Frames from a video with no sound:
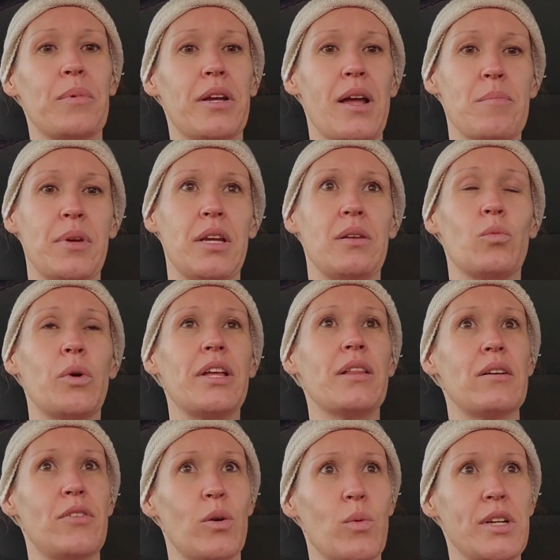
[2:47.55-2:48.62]
But I mean, we
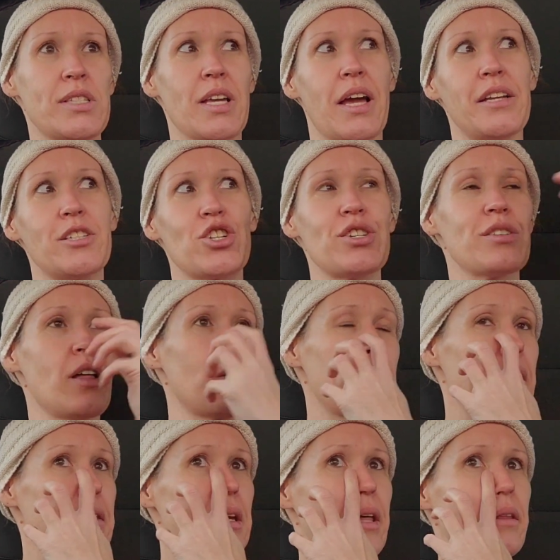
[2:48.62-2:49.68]
live on one side and she's all the
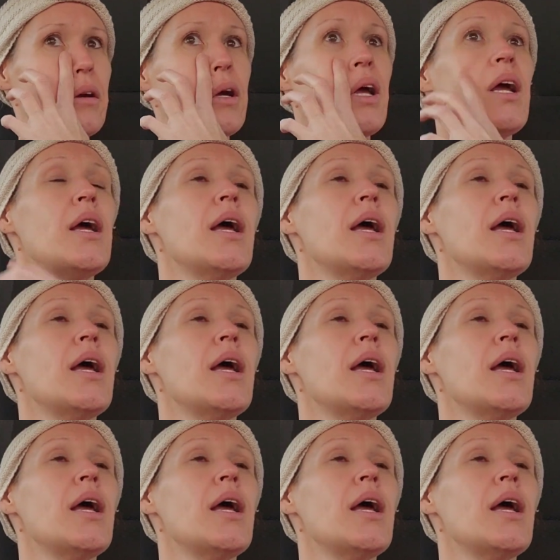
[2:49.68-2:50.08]
way on the other.